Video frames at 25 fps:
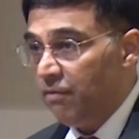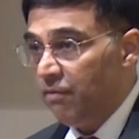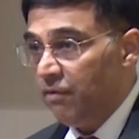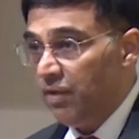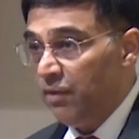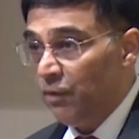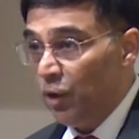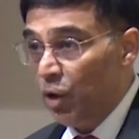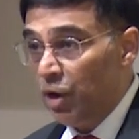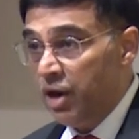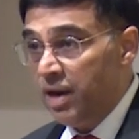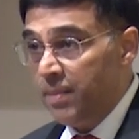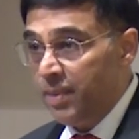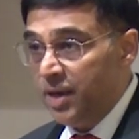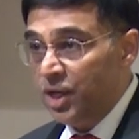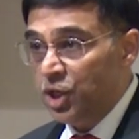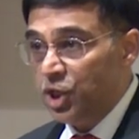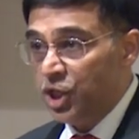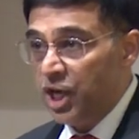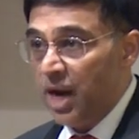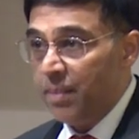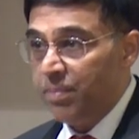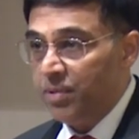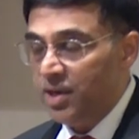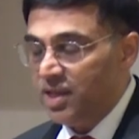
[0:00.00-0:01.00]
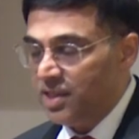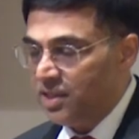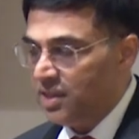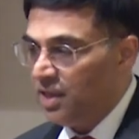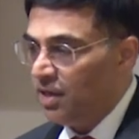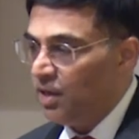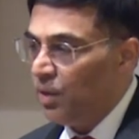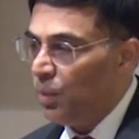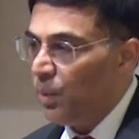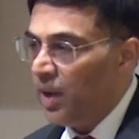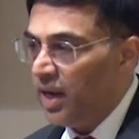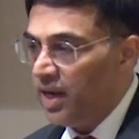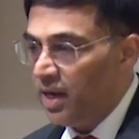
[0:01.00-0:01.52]
We've already been shaped in a
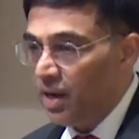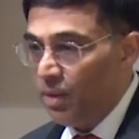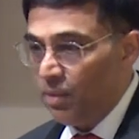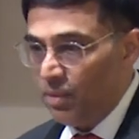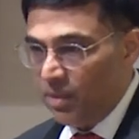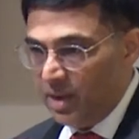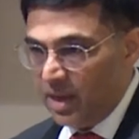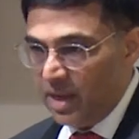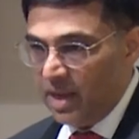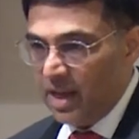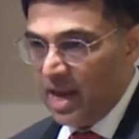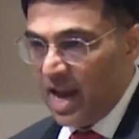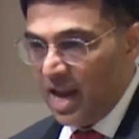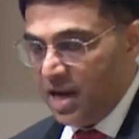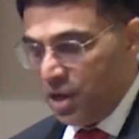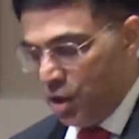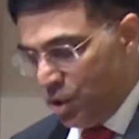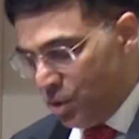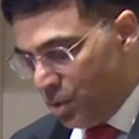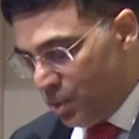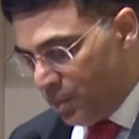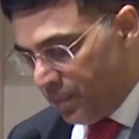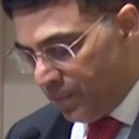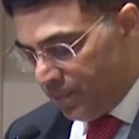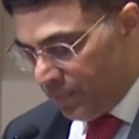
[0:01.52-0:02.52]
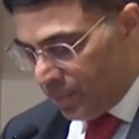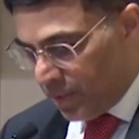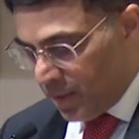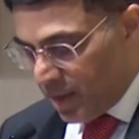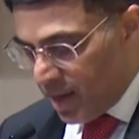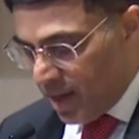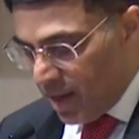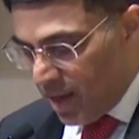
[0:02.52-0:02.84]
certain way. Now, can you